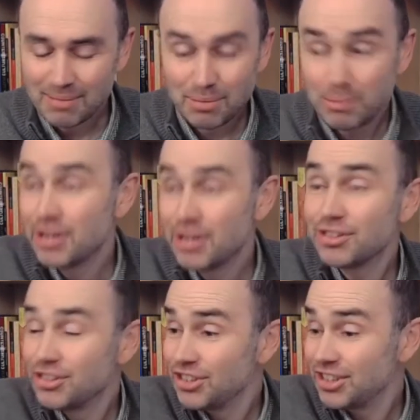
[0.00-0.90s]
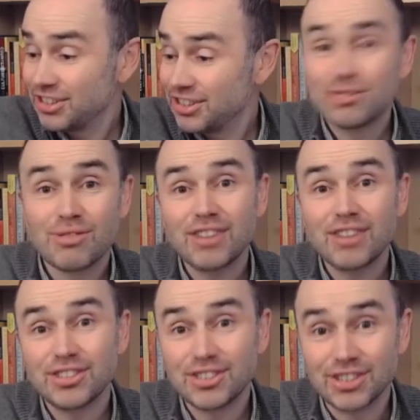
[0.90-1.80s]
But because Jesus'
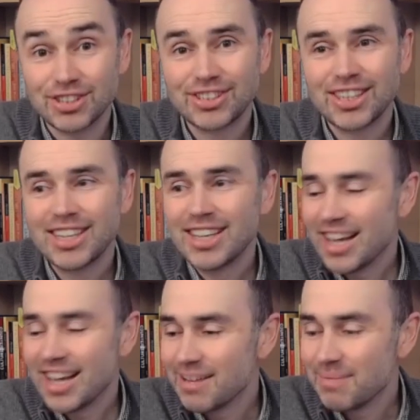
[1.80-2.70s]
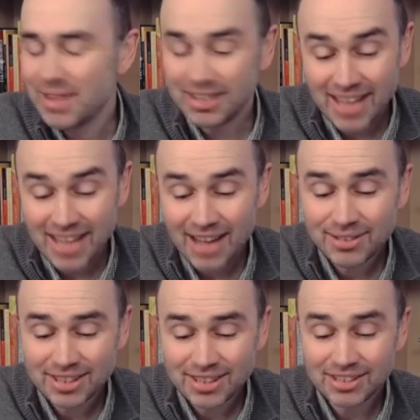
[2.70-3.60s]
righteousness is
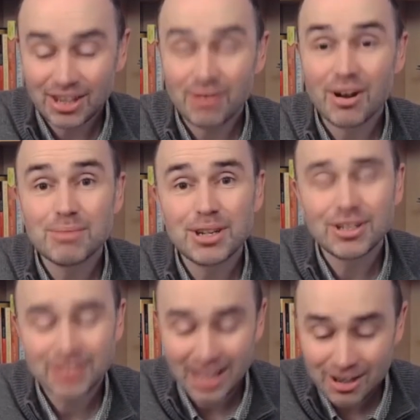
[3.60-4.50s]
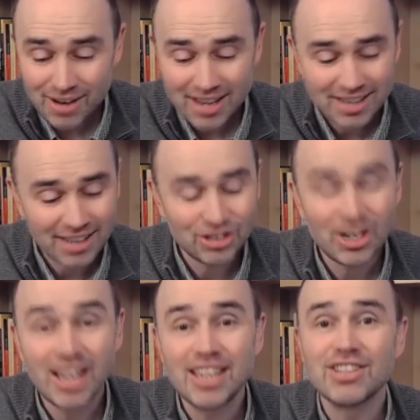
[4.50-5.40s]
counted as our own, because of that great
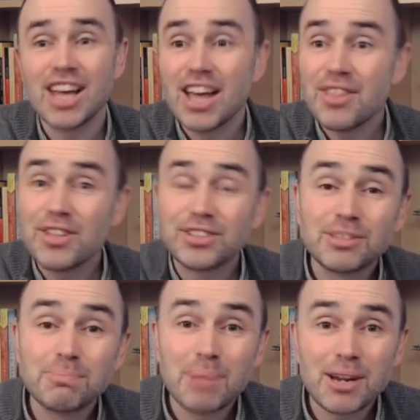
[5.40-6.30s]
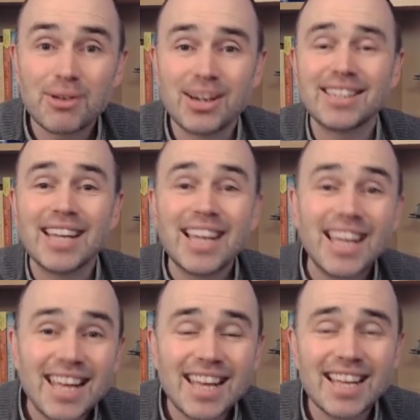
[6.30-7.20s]
exchange, the Spirit
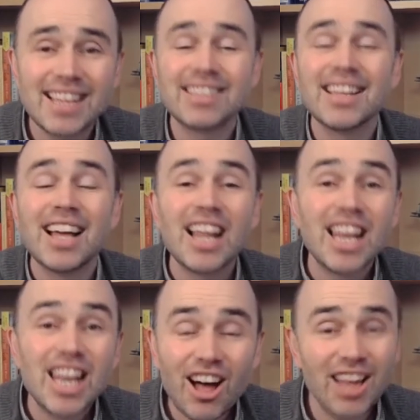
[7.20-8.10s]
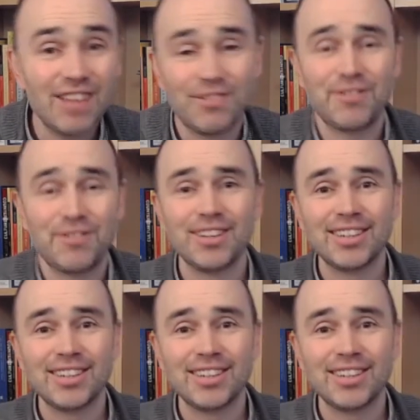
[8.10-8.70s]
is life.